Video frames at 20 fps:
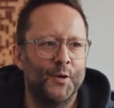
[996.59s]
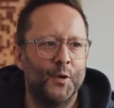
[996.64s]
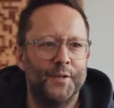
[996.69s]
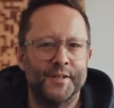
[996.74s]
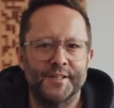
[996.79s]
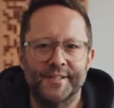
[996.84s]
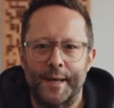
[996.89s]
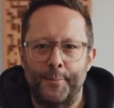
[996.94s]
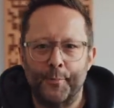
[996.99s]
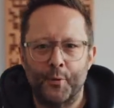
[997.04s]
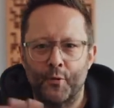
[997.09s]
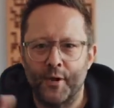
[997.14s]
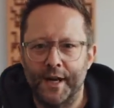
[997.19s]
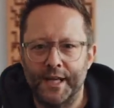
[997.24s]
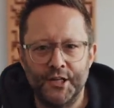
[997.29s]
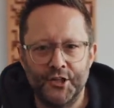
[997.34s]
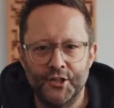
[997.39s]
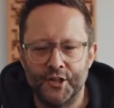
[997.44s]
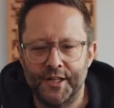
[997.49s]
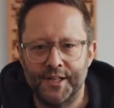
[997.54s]
the
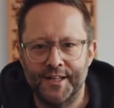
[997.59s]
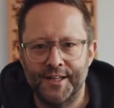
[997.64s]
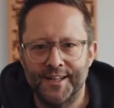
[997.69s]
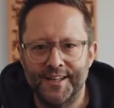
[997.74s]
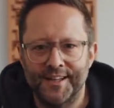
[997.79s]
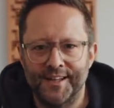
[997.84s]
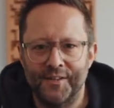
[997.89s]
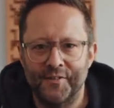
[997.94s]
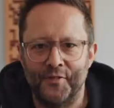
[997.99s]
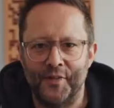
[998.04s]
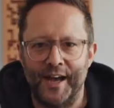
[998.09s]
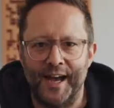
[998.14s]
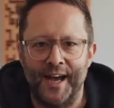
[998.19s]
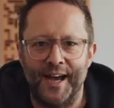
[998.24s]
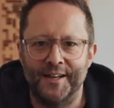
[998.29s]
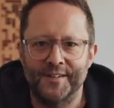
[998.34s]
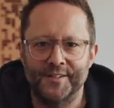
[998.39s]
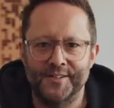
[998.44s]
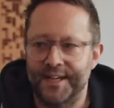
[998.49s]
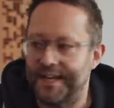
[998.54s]
separation
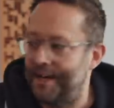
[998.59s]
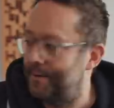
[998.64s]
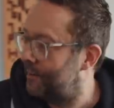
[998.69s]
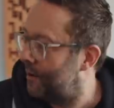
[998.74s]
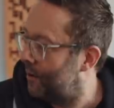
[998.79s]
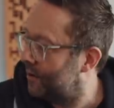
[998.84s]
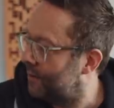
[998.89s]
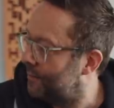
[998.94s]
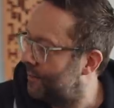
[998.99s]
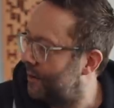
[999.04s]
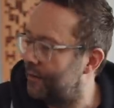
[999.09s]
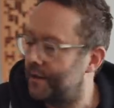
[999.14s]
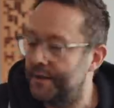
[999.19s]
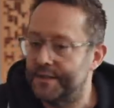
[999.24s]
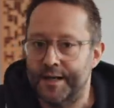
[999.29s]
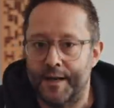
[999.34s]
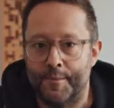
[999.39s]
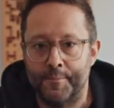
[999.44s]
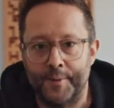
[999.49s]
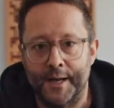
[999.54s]
that, say, a Mola
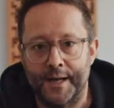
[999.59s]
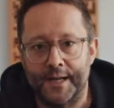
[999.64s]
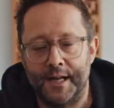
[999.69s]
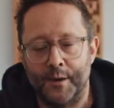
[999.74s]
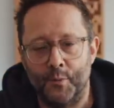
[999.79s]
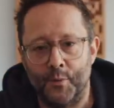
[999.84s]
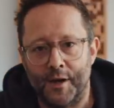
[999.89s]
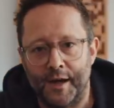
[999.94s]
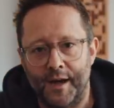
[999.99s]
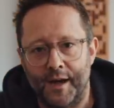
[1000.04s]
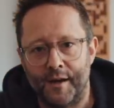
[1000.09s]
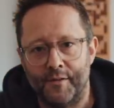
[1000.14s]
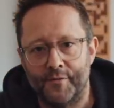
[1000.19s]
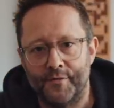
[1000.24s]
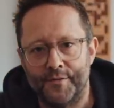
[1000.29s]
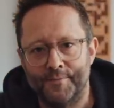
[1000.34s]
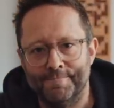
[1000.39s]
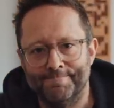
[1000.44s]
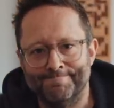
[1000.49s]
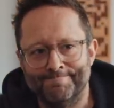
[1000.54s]
Tambaki will
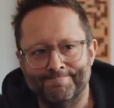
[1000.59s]
have.